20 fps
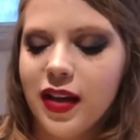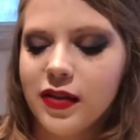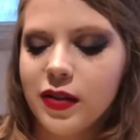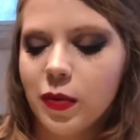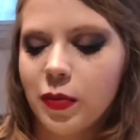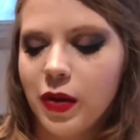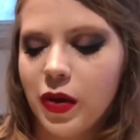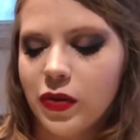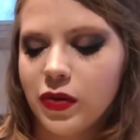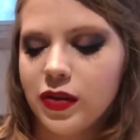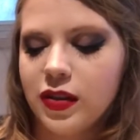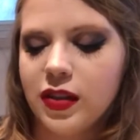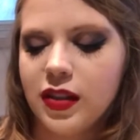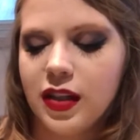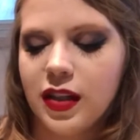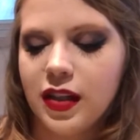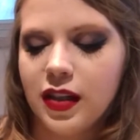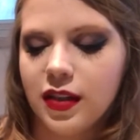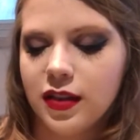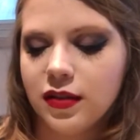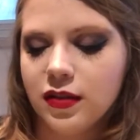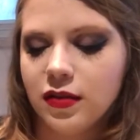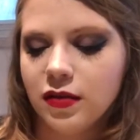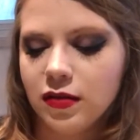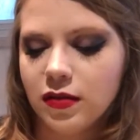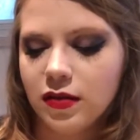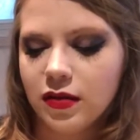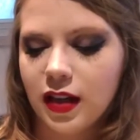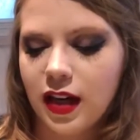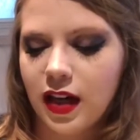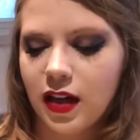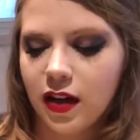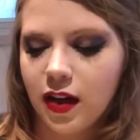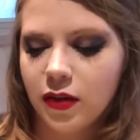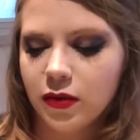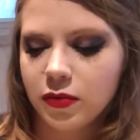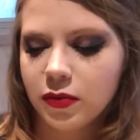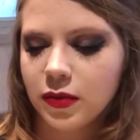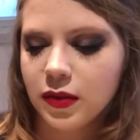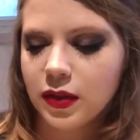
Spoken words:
as opposed to, I don't know,